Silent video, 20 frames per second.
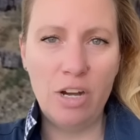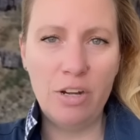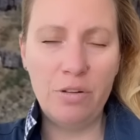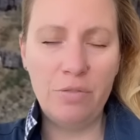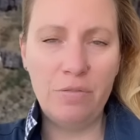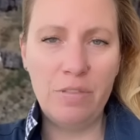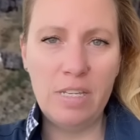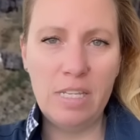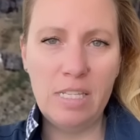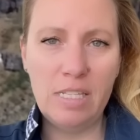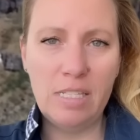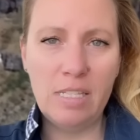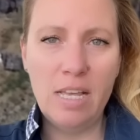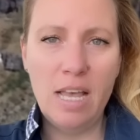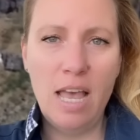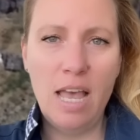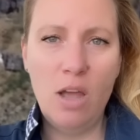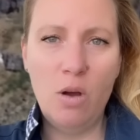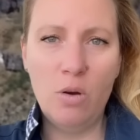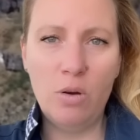of this
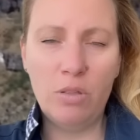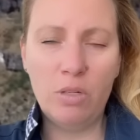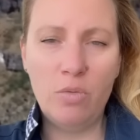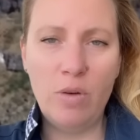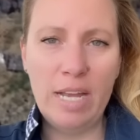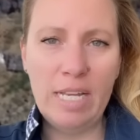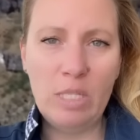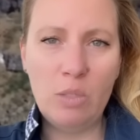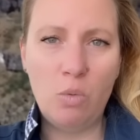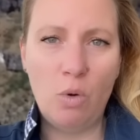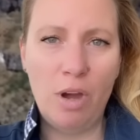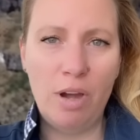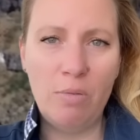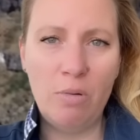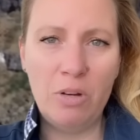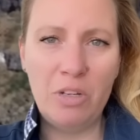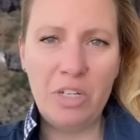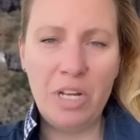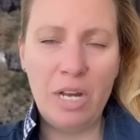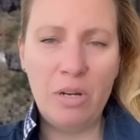earthquake swarm
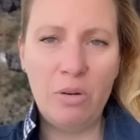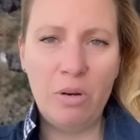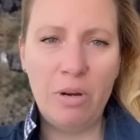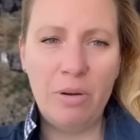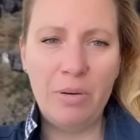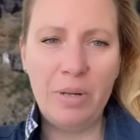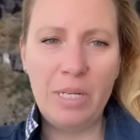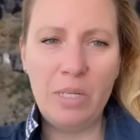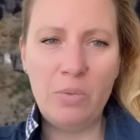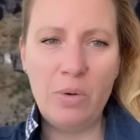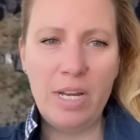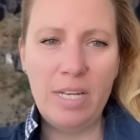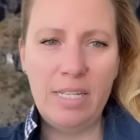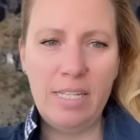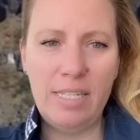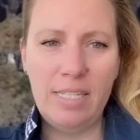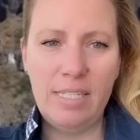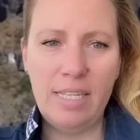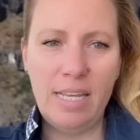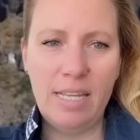on January
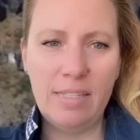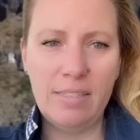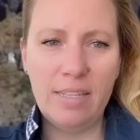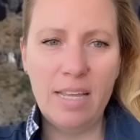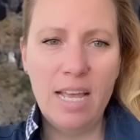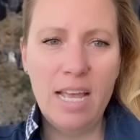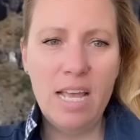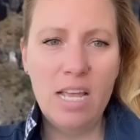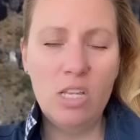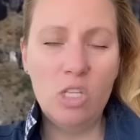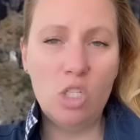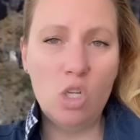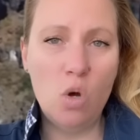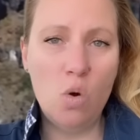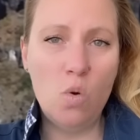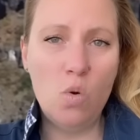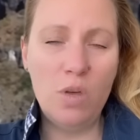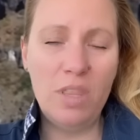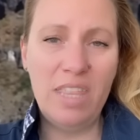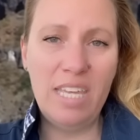26th.
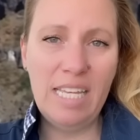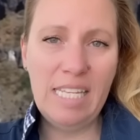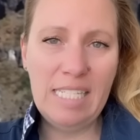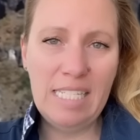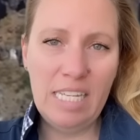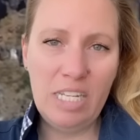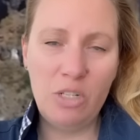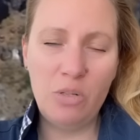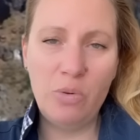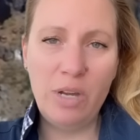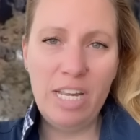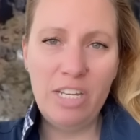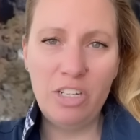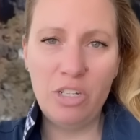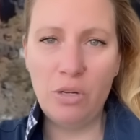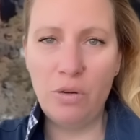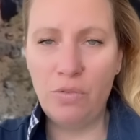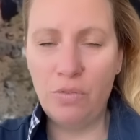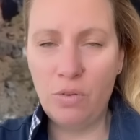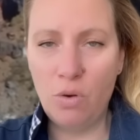So this
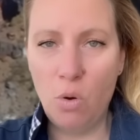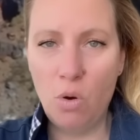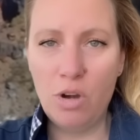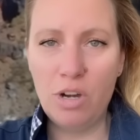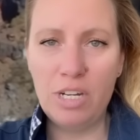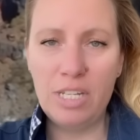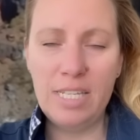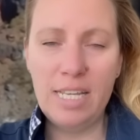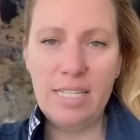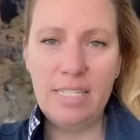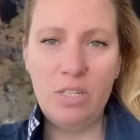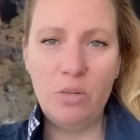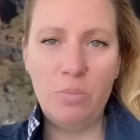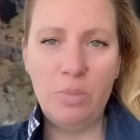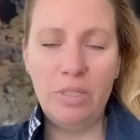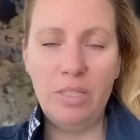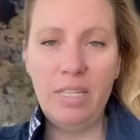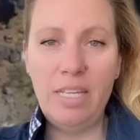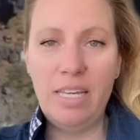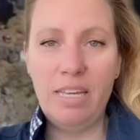situation, of course, as you
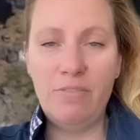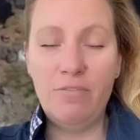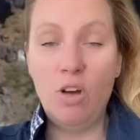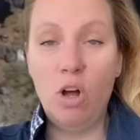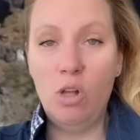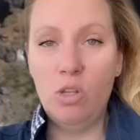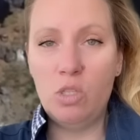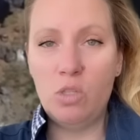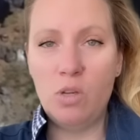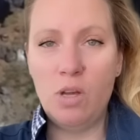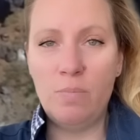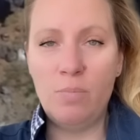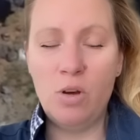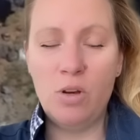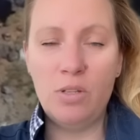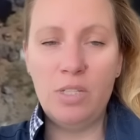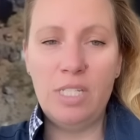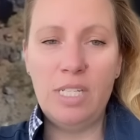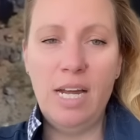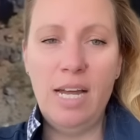believe, also
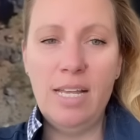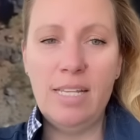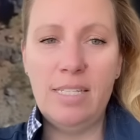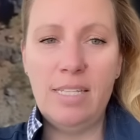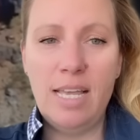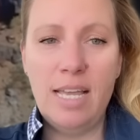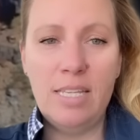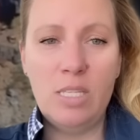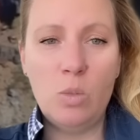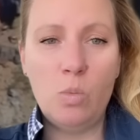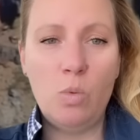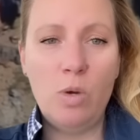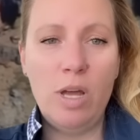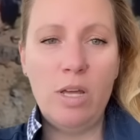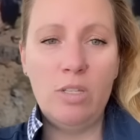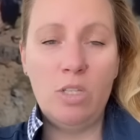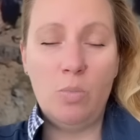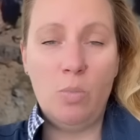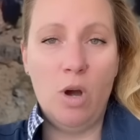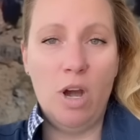amongst us, has
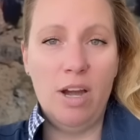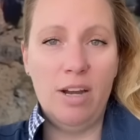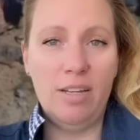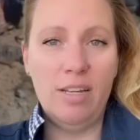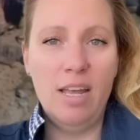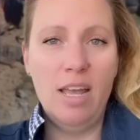sparked